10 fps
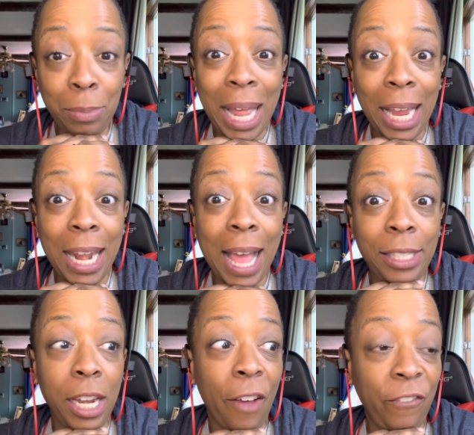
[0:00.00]
like a
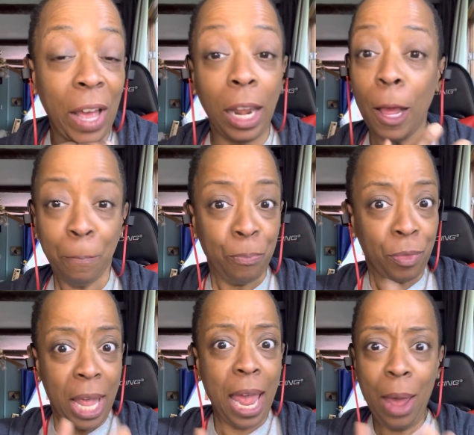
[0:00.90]
nice enough fella.
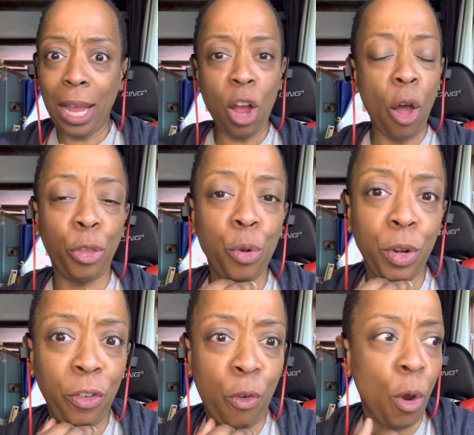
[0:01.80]
He had gone through a
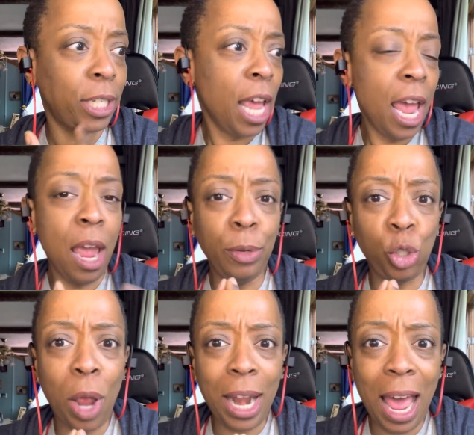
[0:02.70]
divorce. He was
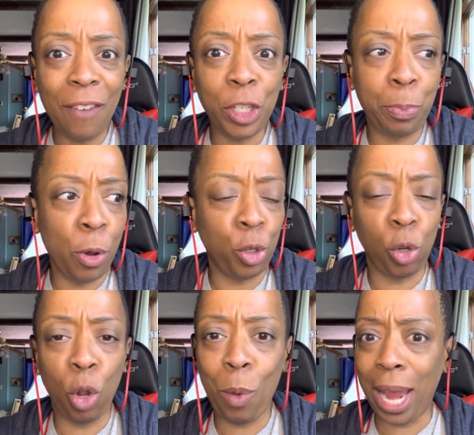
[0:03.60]
trying to have a
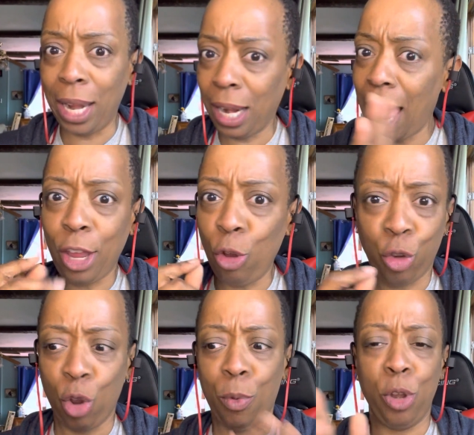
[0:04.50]
spiritual awakening like you
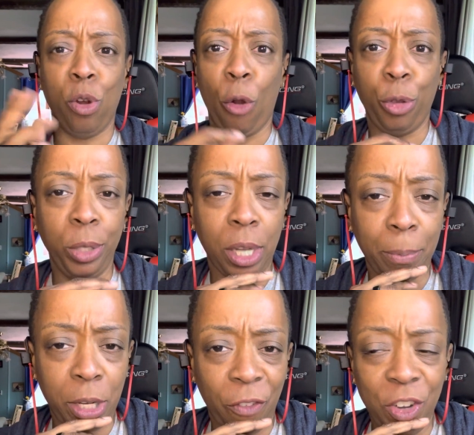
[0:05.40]
do when you go through
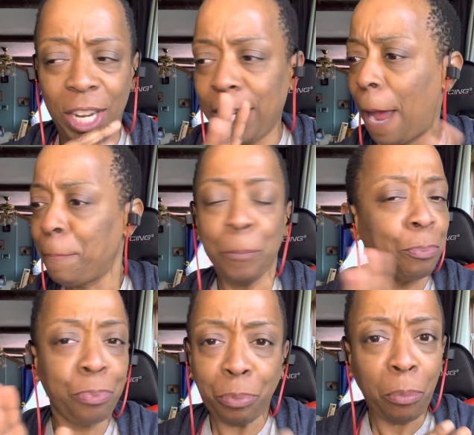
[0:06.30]
something tough in your time.
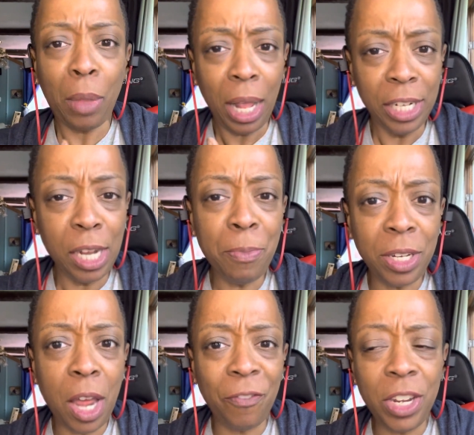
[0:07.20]
Something
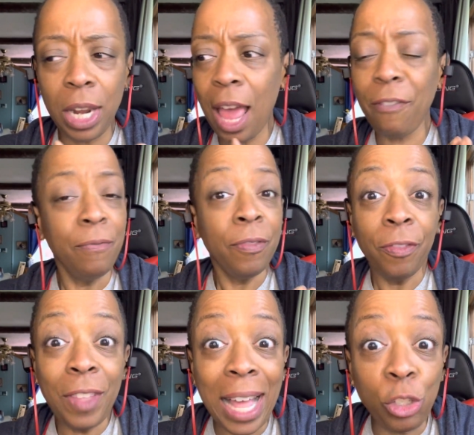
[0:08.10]
tough in your life,
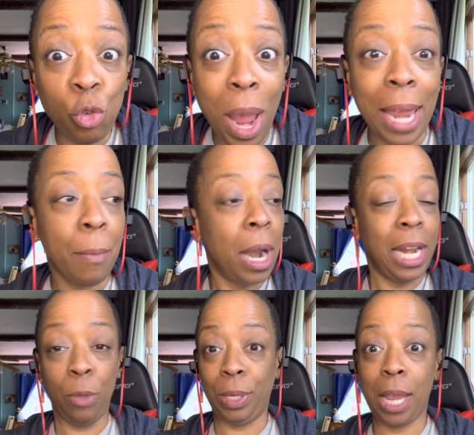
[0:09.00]
that's great.
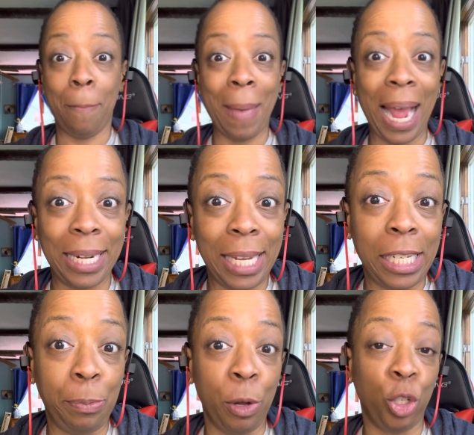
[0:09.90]
He was getting back into his
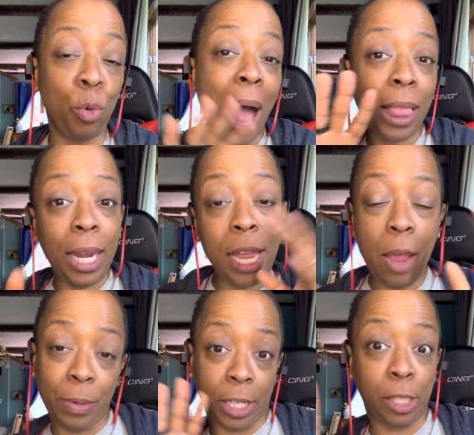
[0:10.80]
spirituality. He
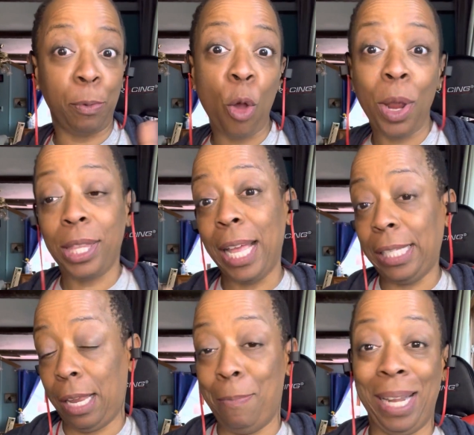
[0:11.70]
was exploring things.
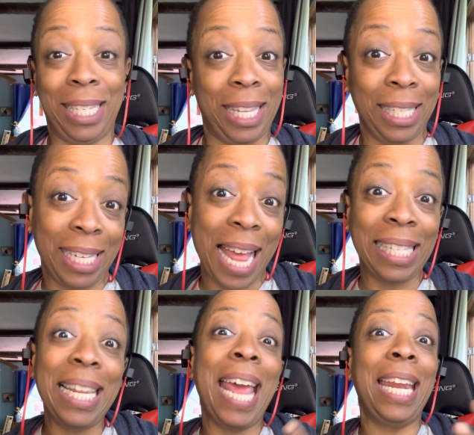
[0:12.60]
He meets this
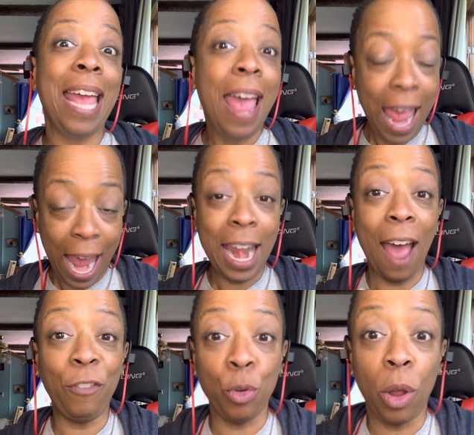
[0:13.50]
nice lady. And
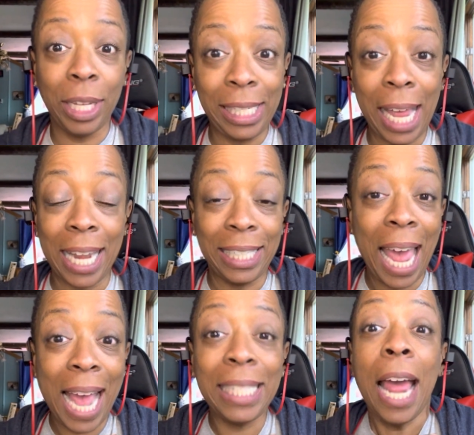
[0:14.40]
after only 10
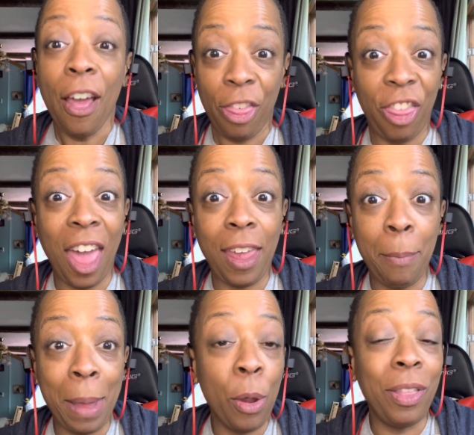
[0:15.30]
days, they get
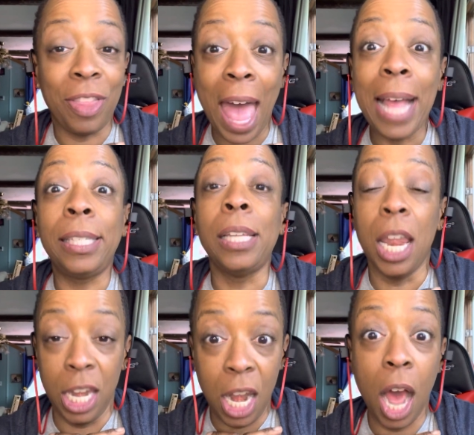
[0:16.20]
married. That's
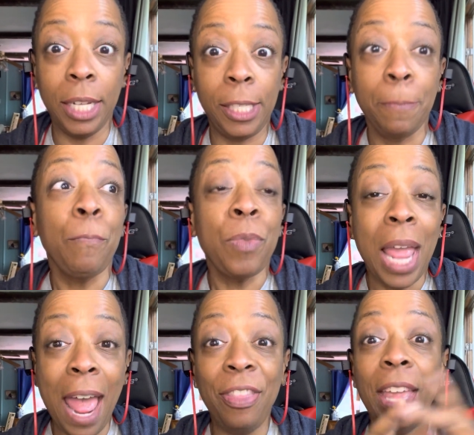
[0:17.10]
nuts.
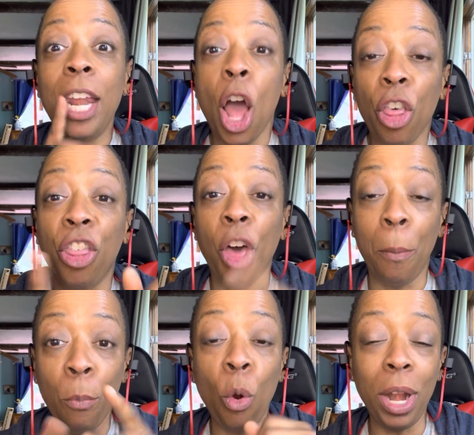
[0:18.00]
And then the
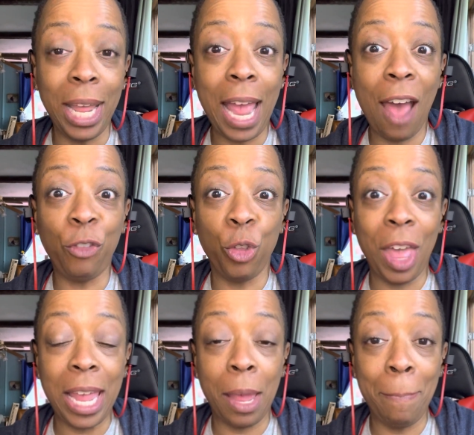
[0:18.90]
morning after
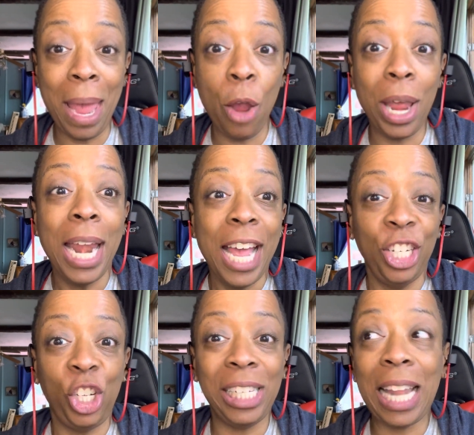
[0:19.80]
they get married,
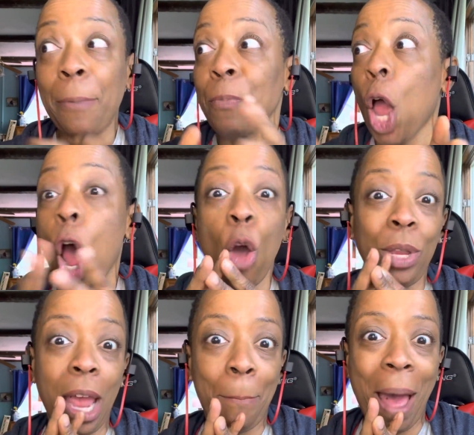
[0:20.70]
she's like, oh
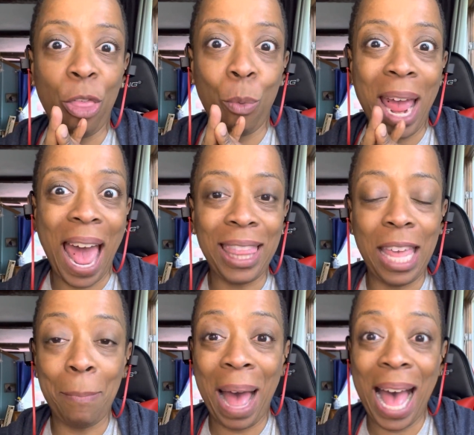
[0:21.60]
yeah, by the way, I
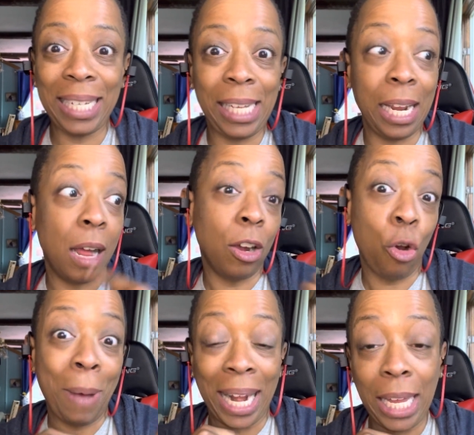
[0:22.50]
think my auntie and uncle
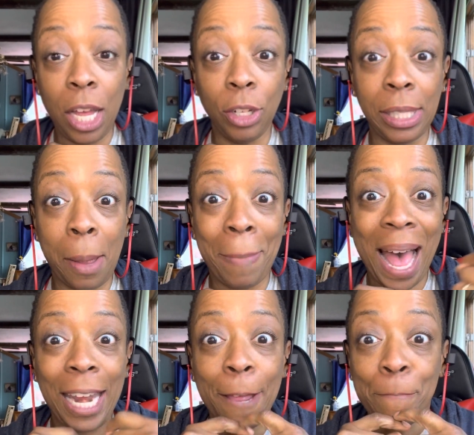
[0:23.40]
might have killed
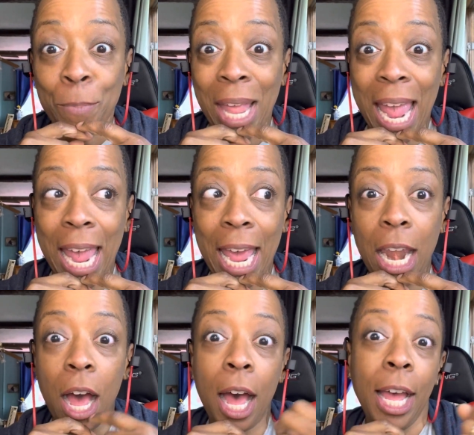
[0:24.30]
somebody and
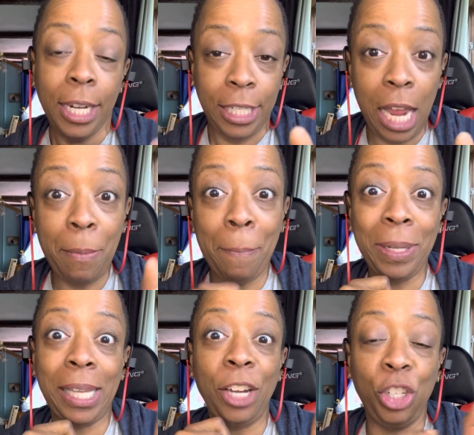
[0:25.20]
demon
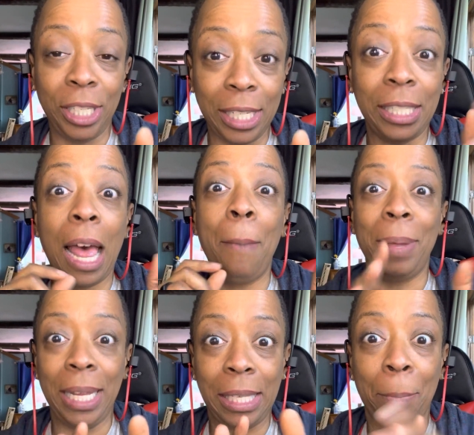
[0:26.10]
possessions and
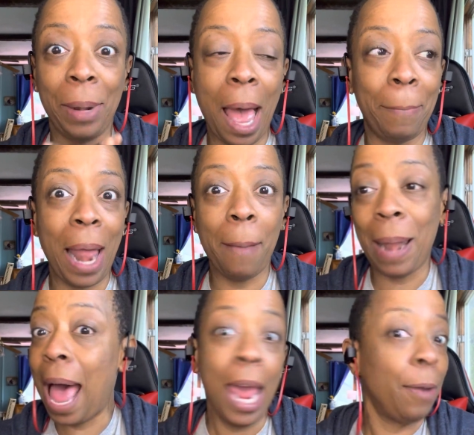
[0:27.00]
zombies and blah, blah,
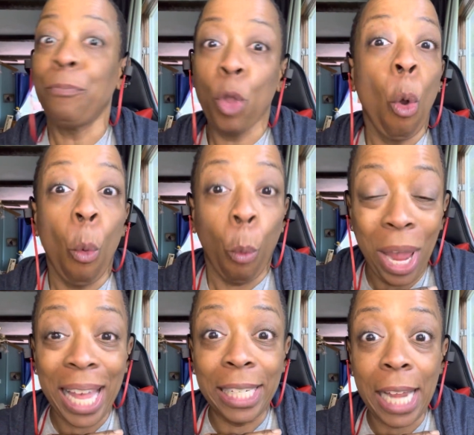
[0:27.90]
blah. And
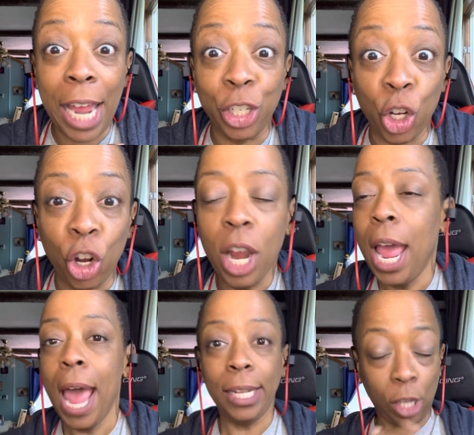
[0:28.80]
we in danger.
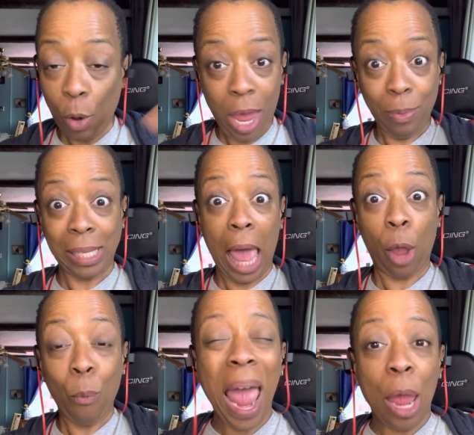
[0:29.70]
And so he was
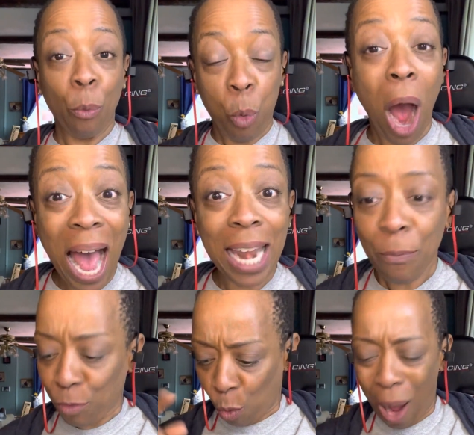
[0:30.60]
like, wait, what?
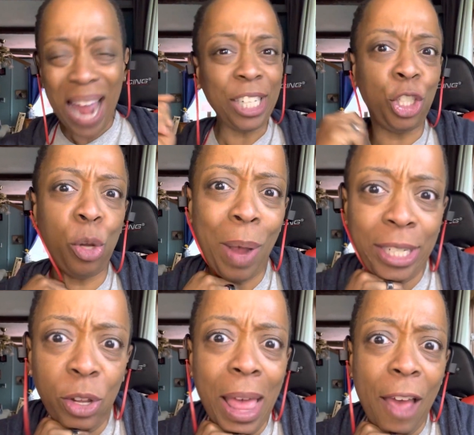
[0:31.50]
Why did she wait
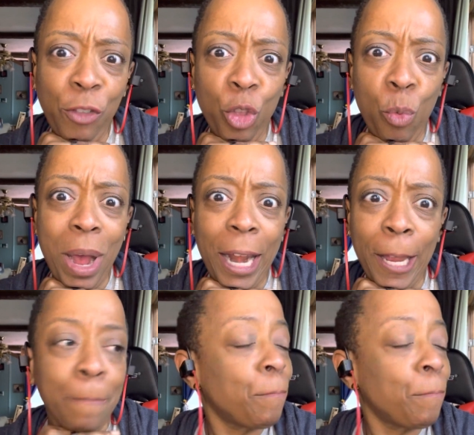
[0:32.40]
till after the wedding?